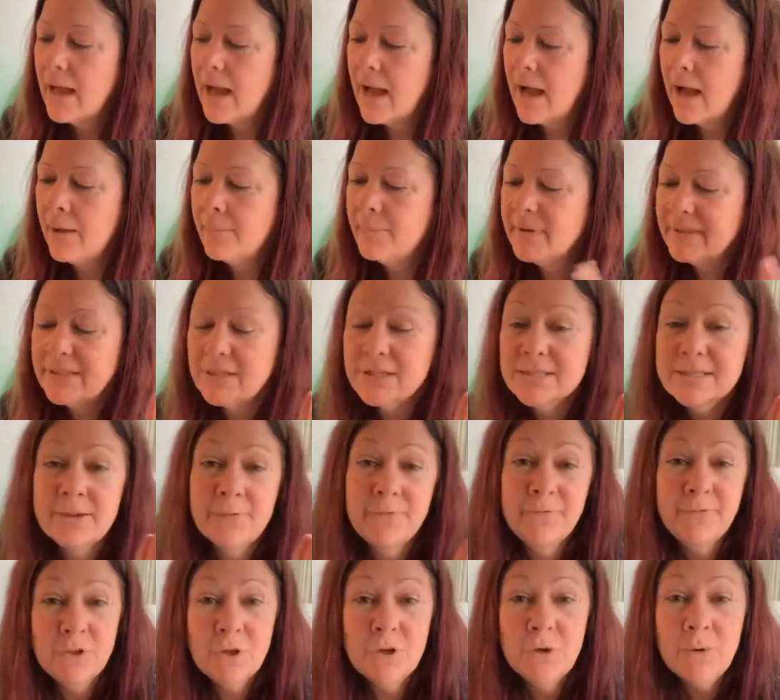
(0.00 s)
But there's
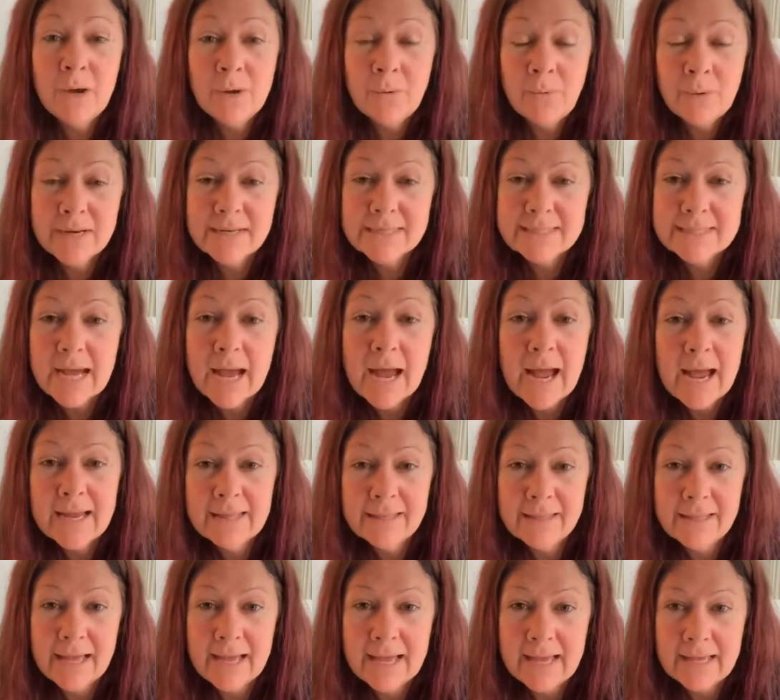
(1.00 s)
a few I wanted to
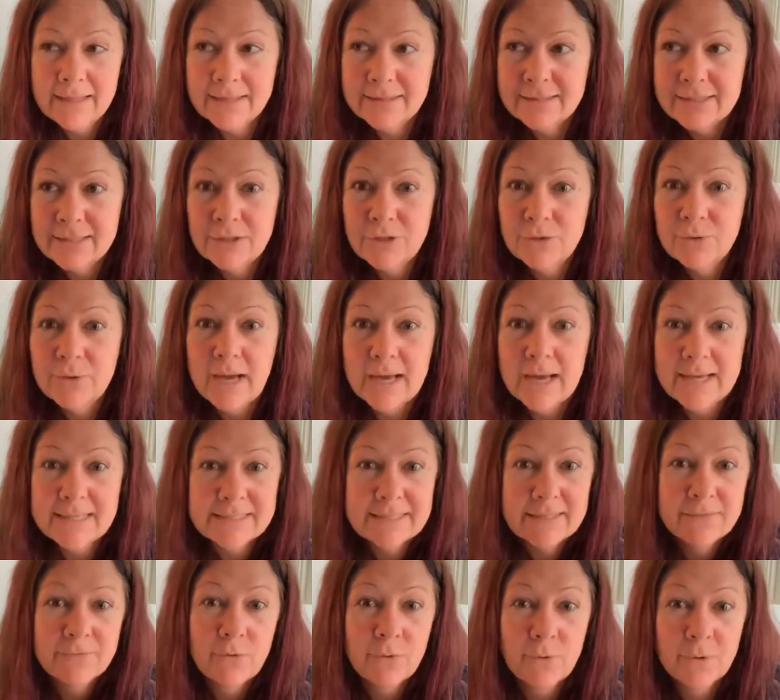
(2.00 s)
highlight that you
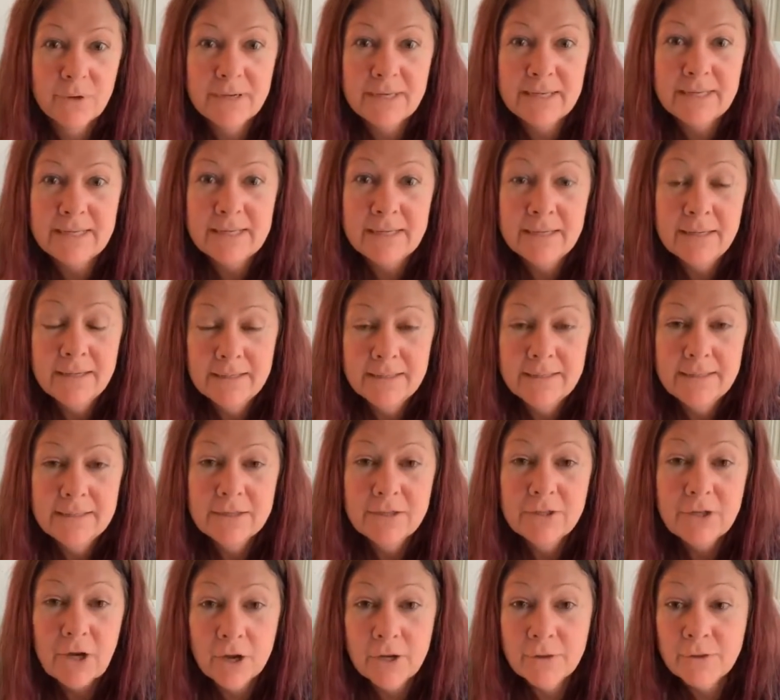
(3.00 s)
guys have already
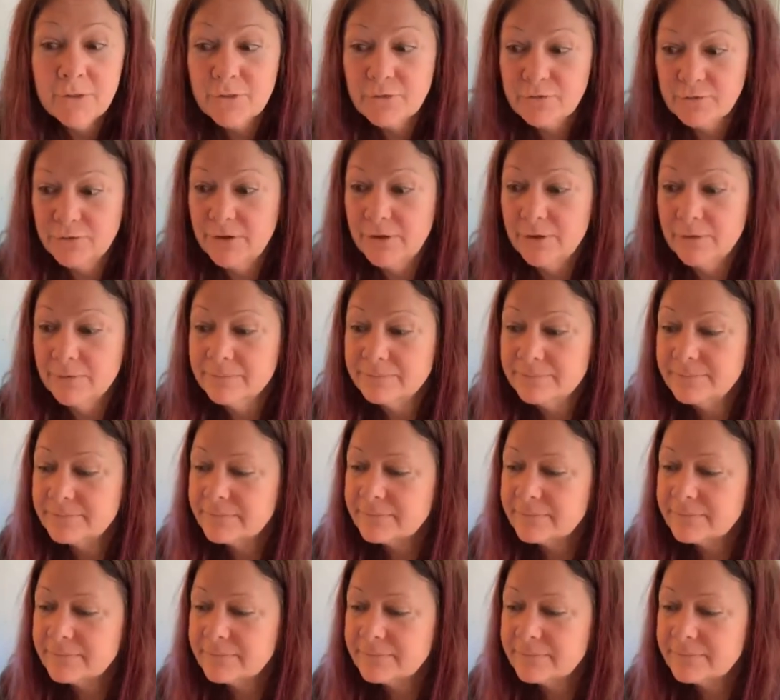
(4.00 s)
gone through.